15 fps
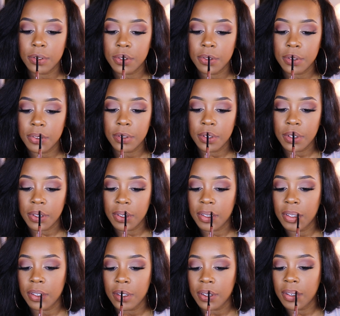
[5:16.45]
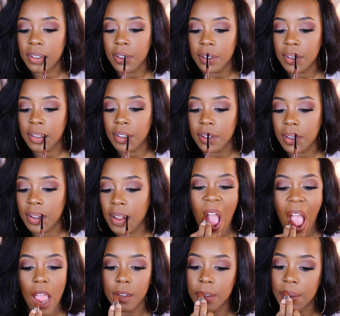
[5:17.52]
I think that's what it, yeah, Brown Bear.
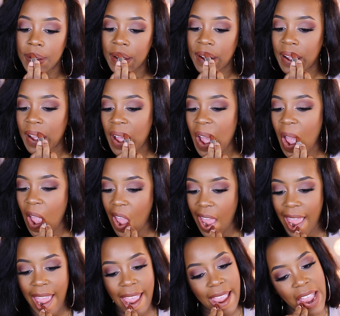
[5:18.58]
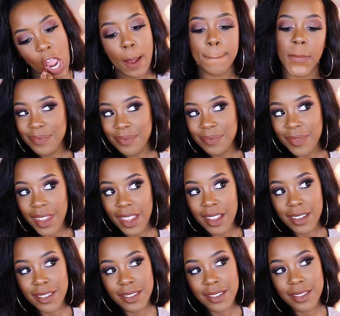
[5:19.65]
This is also another one of my favorites in the
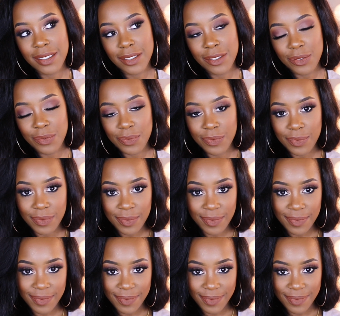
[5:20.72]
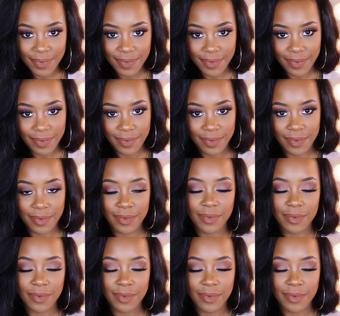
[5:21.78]
collection super, super pretty.